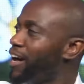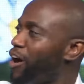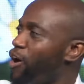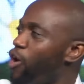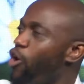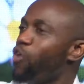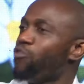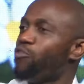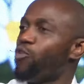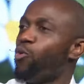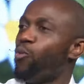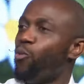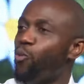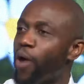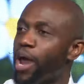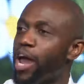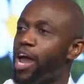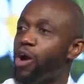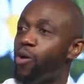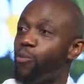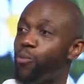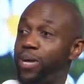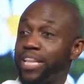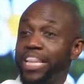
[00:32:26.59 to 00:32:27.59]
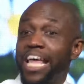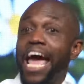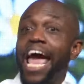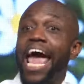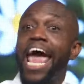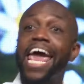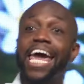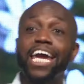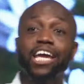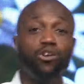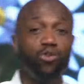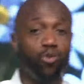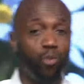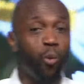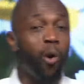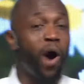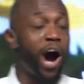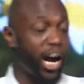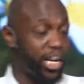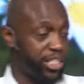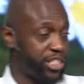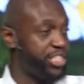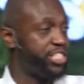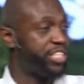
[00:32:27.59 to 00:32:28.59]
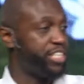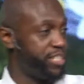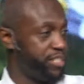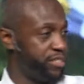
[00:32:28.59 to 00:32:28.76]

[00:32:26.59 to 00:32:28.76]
overwhelmed with hate watching.